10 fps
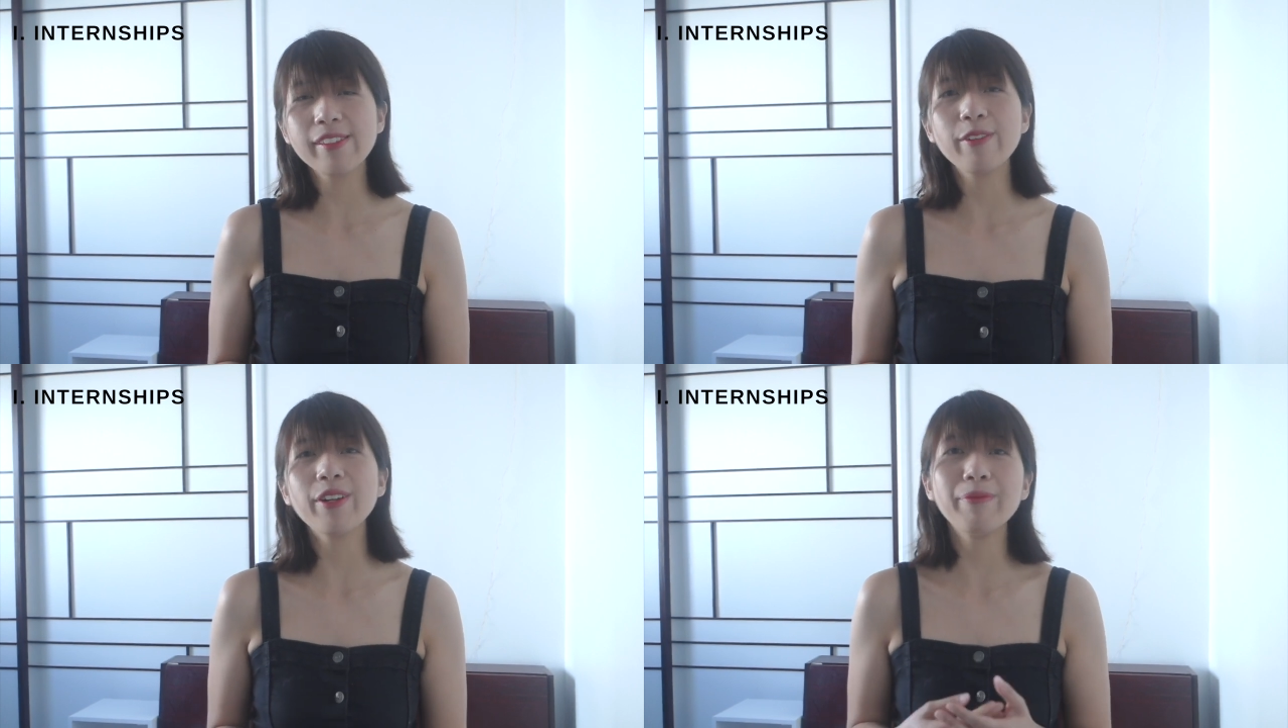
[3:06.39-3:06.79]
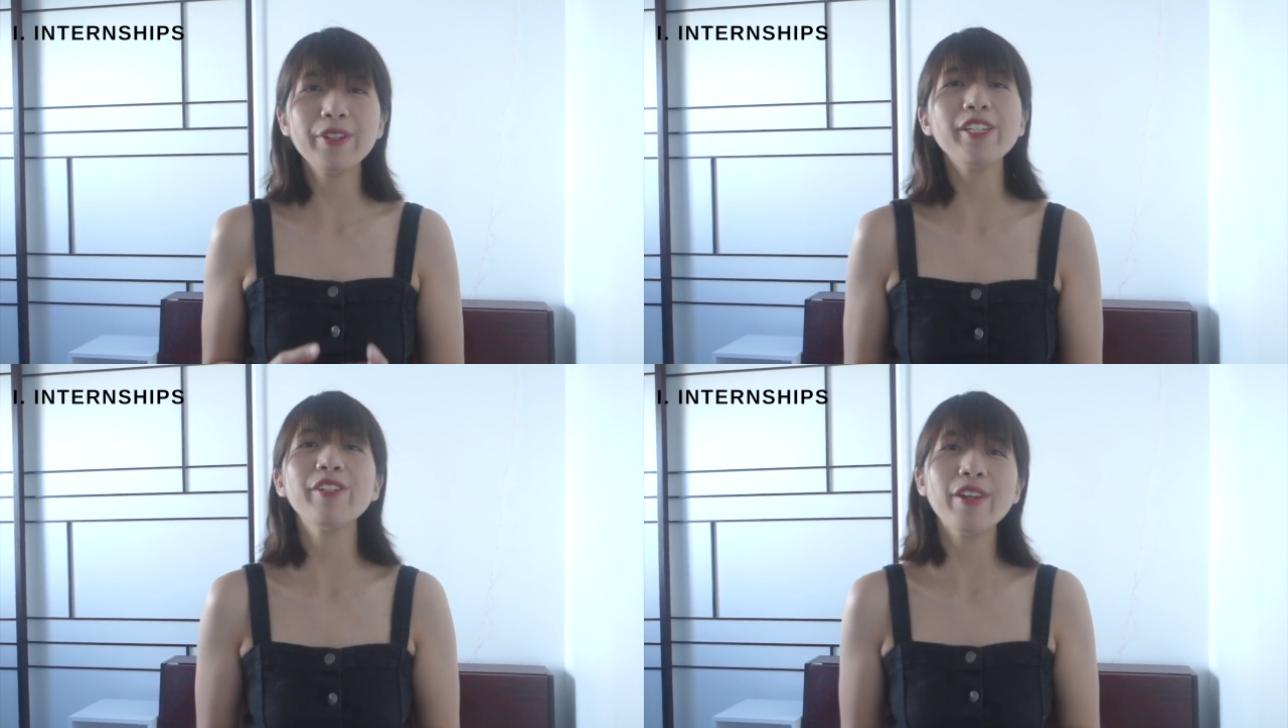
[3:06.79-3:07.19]
to
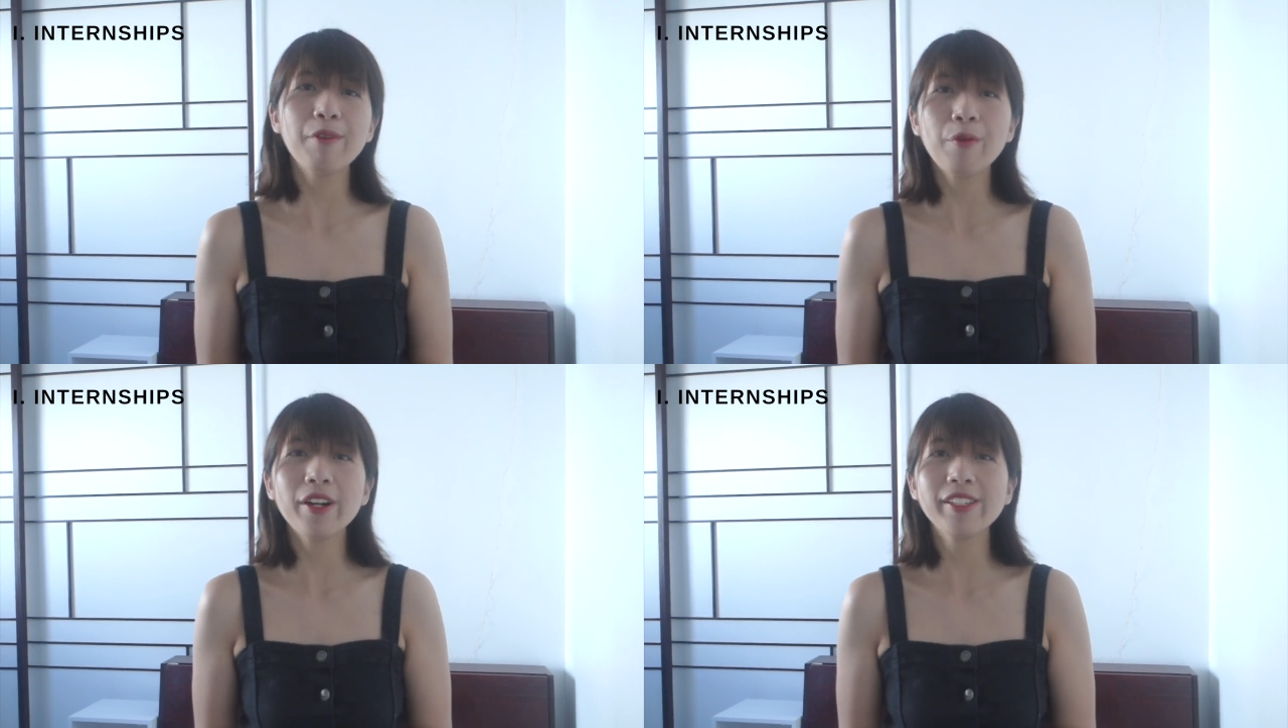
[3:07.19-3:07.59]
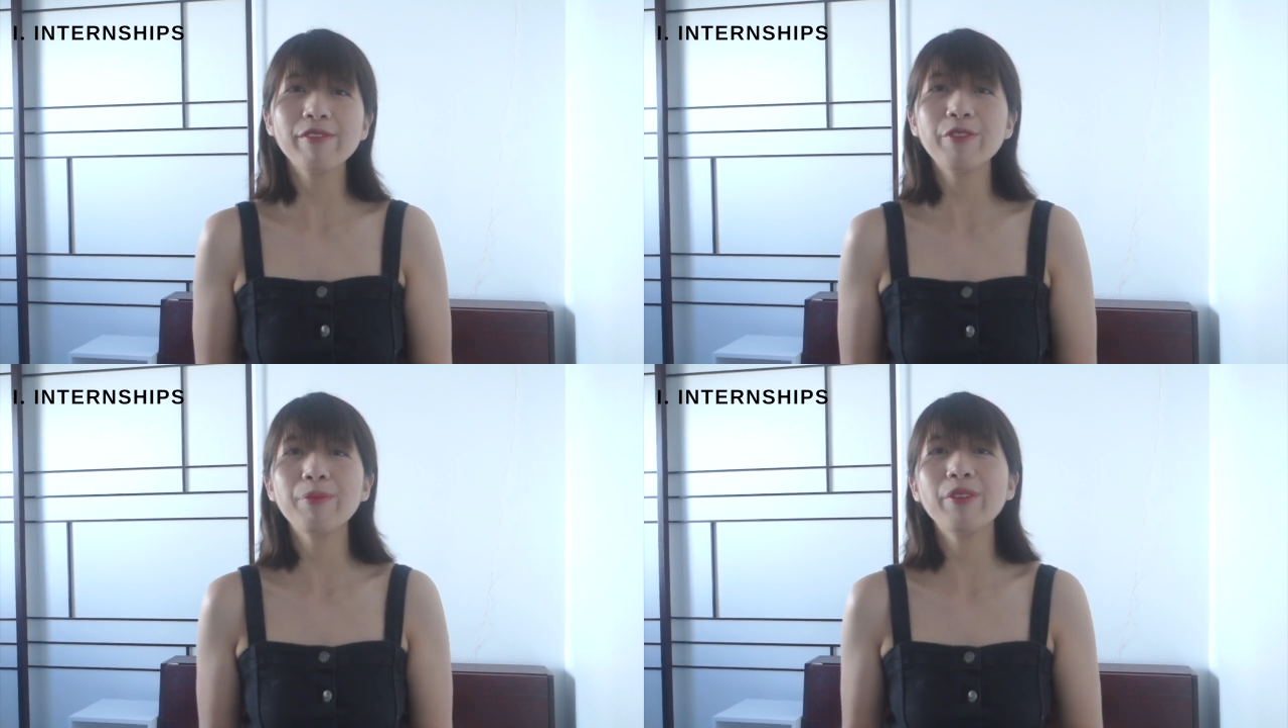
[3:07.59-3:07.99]
appreciate wines
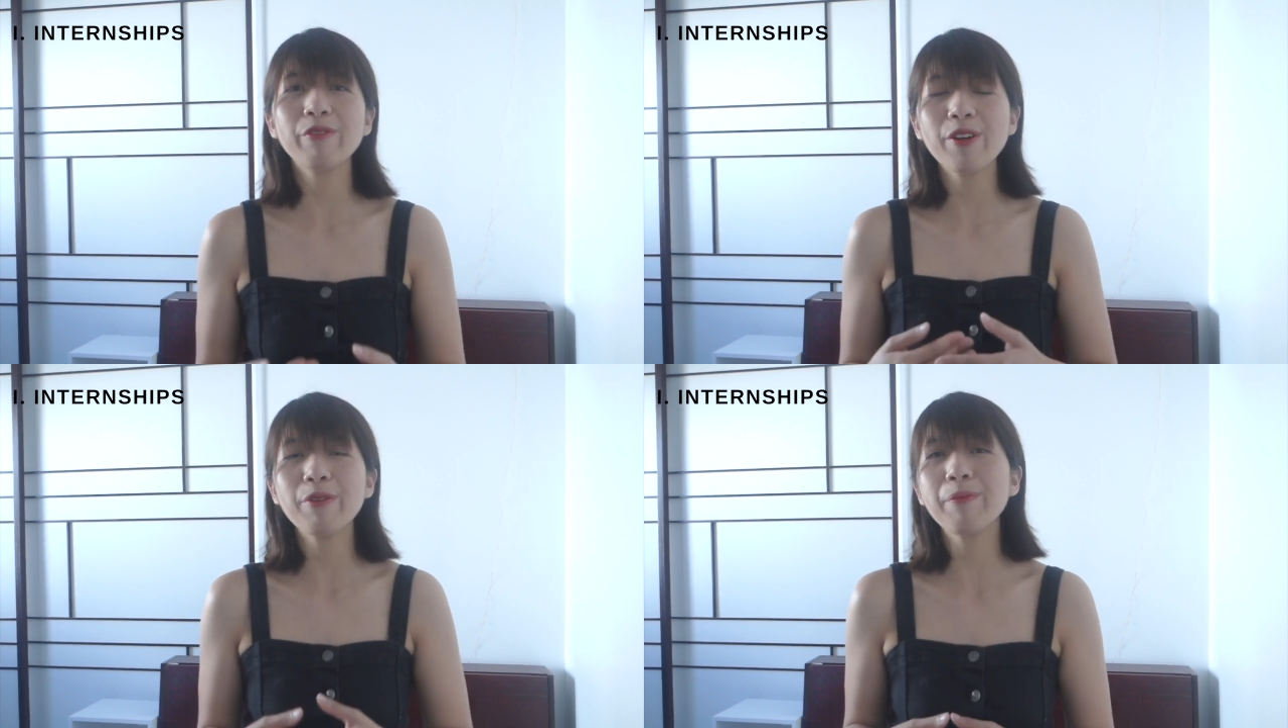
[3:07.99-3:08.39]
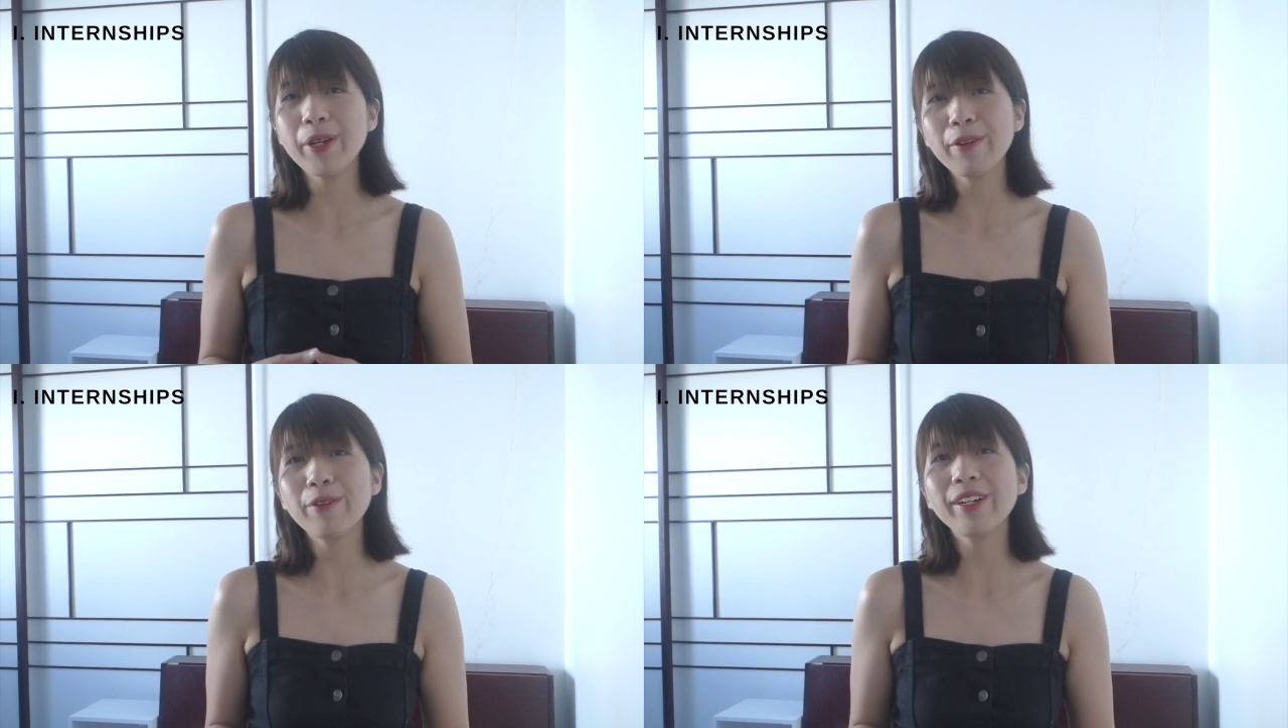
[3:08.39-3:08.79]
from a very
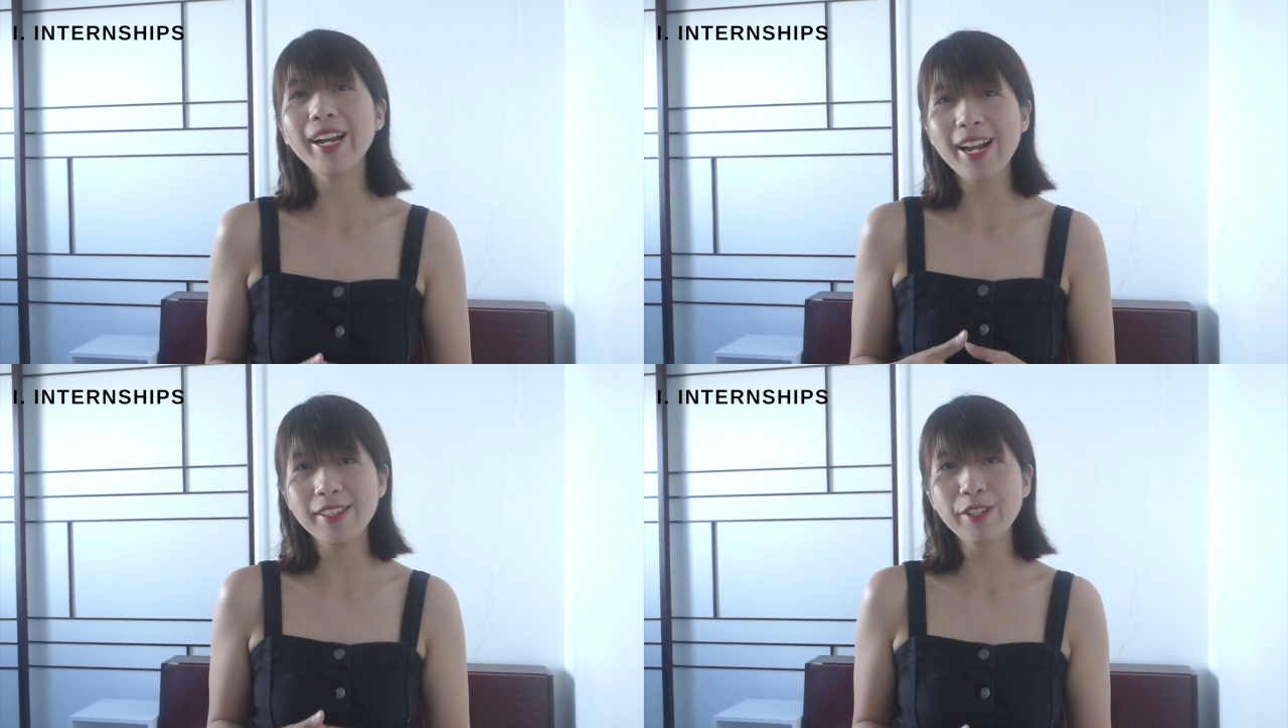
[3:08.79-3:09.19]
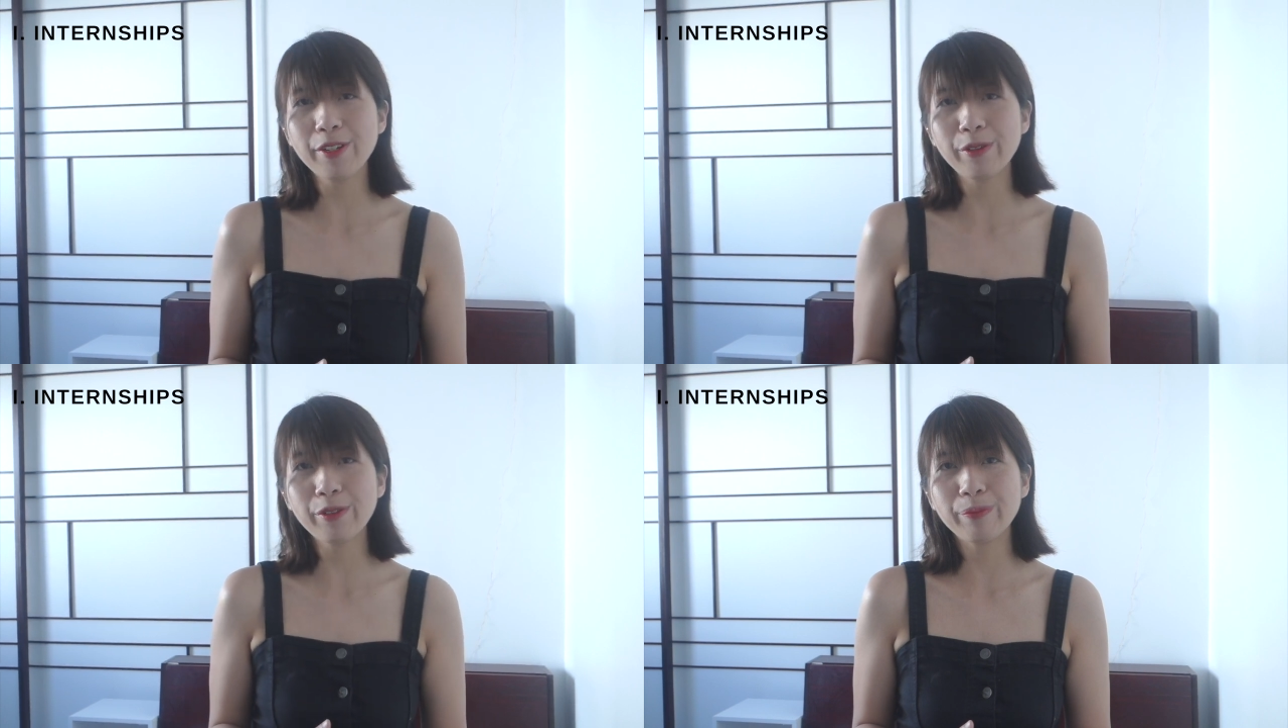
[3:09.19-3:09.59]
pure
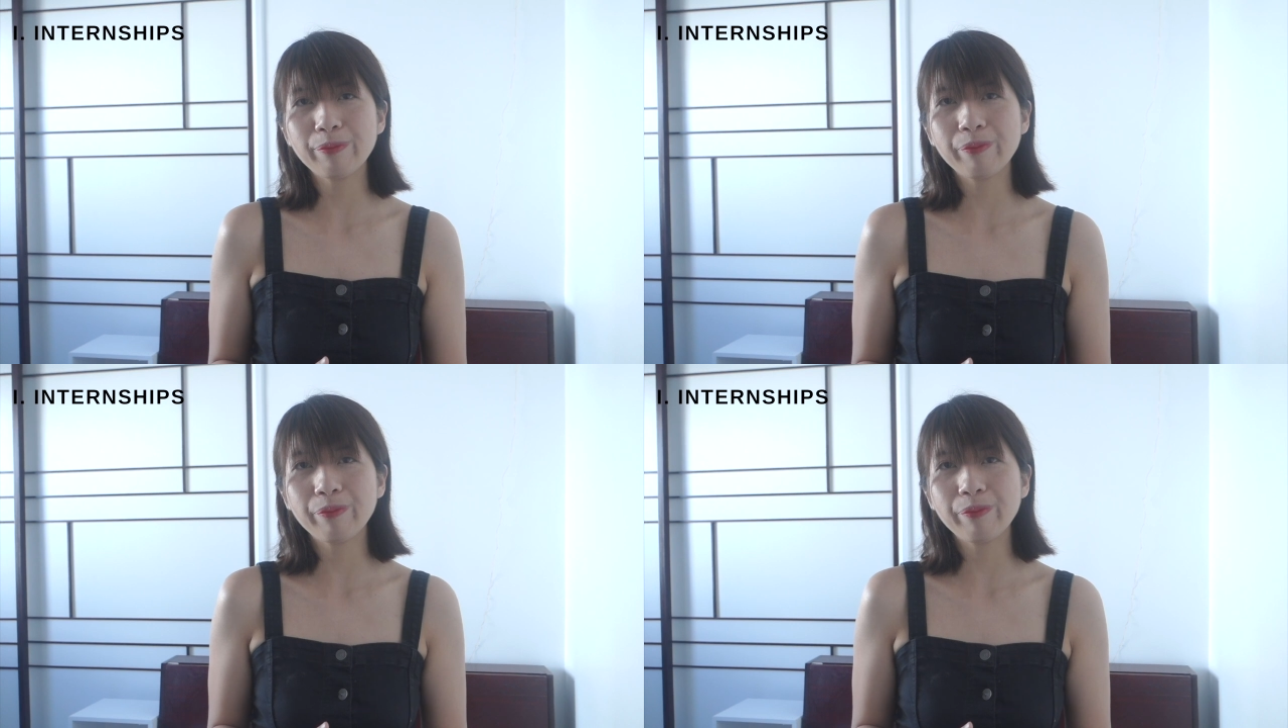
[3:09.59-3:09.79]
attitude.